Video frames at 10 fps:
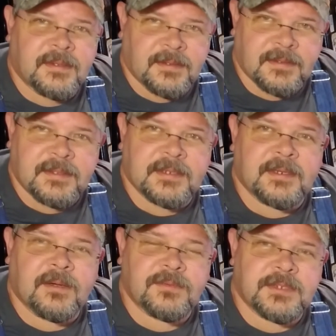Get to
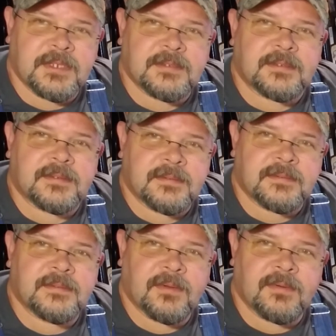know Jesus.
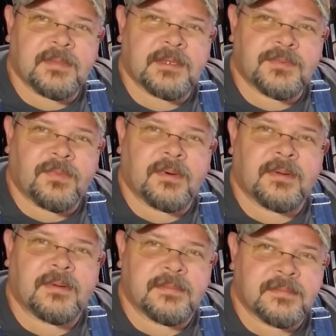Know Him in this
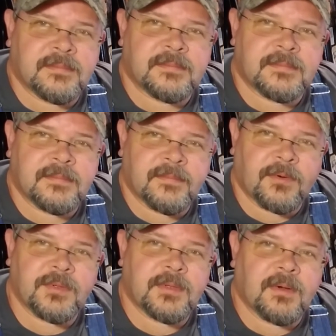world before
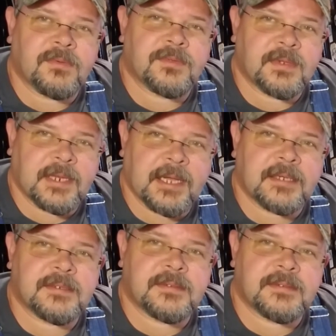you go on to the next.